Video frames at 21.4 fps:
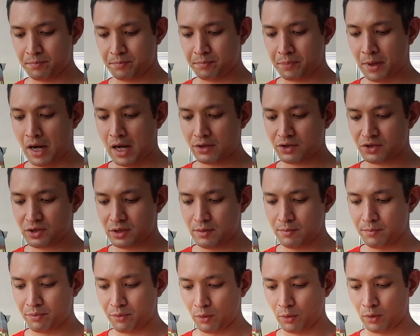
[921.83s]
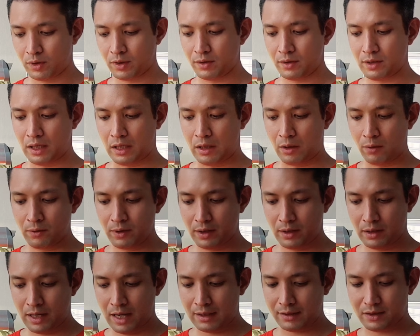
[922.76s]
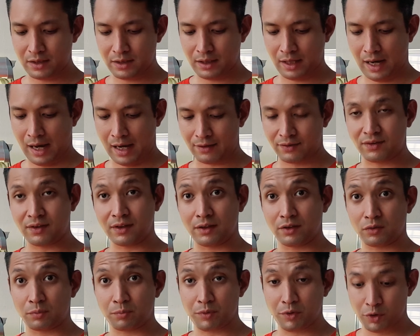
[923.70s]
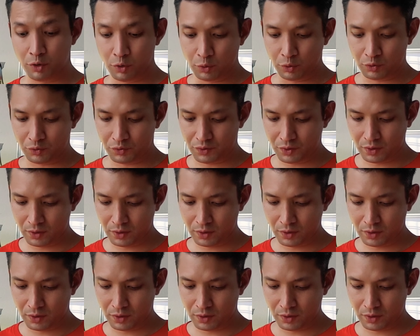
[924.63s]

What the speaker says: partially broken down, and lactic acid is produced